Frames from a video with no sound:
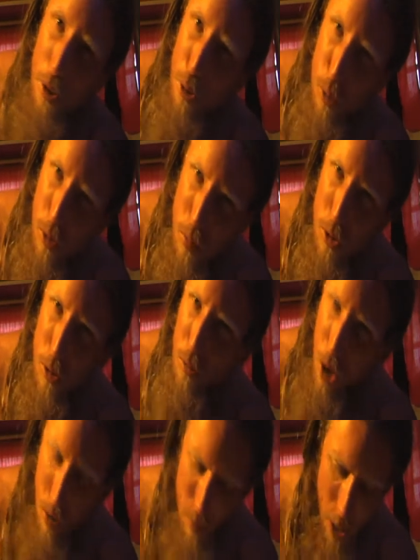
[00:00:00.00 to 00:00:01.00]
I thought was the
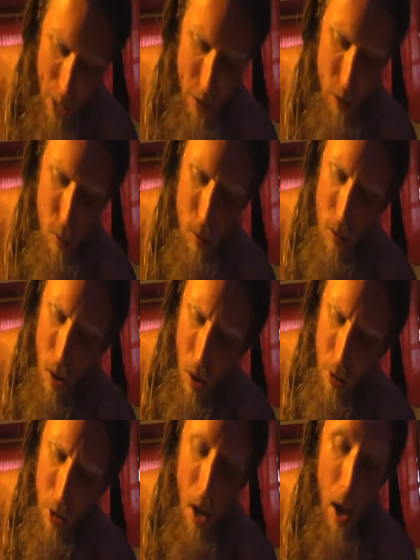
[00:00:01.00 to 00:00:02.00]
wrong page was not.